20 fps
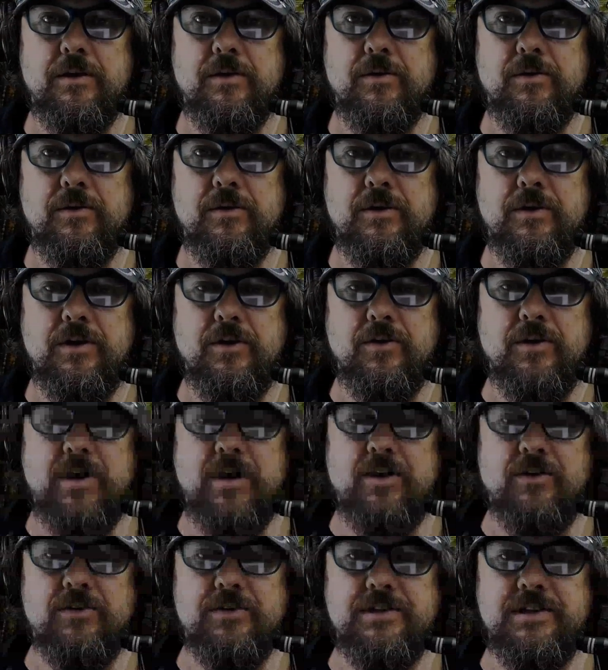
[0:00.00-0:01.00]
you get
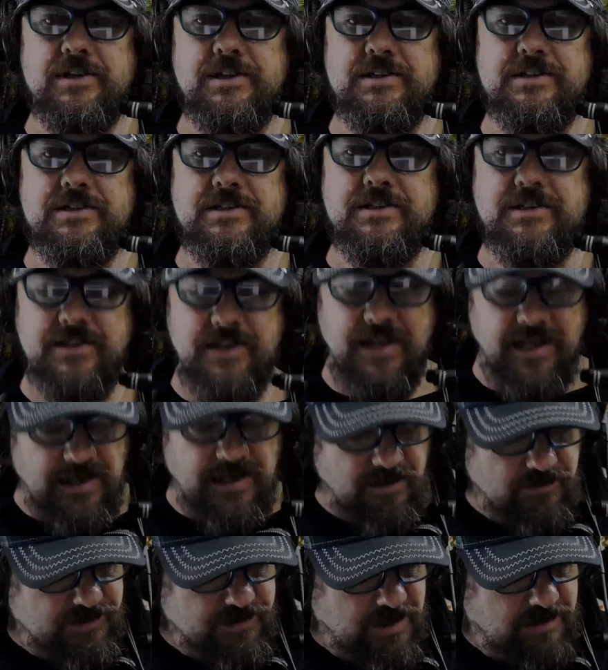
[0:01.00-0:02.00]
onto this thing.
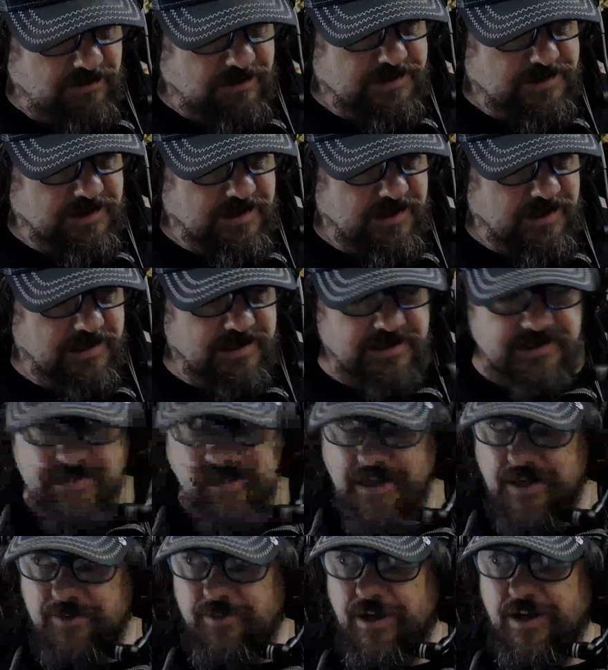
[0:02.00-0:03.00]
I'll show it to you. It's
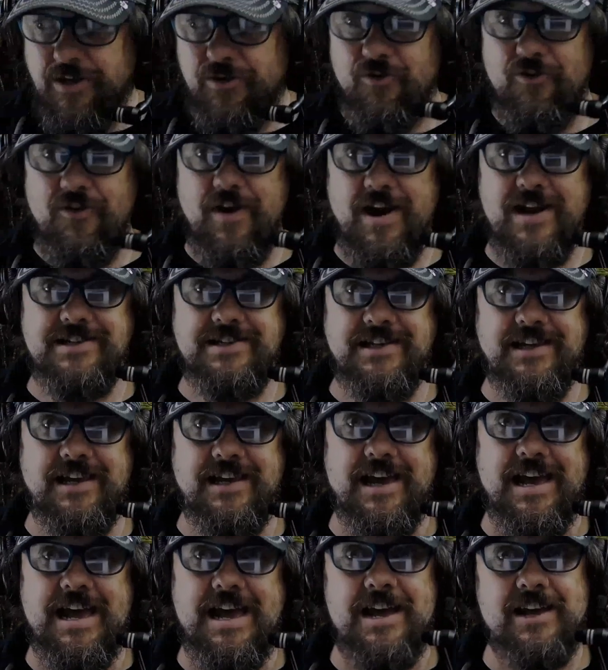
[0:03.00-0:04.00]
going to be crazy
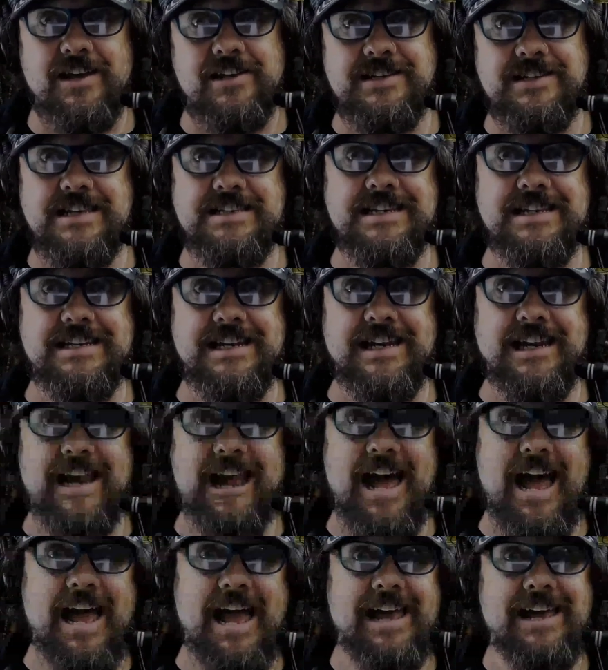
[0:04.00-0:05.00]
because there's a
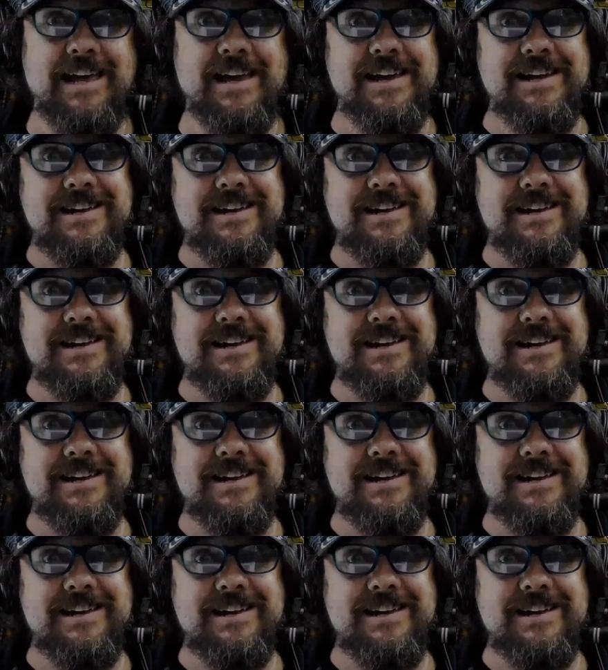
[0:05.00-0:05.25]
delay.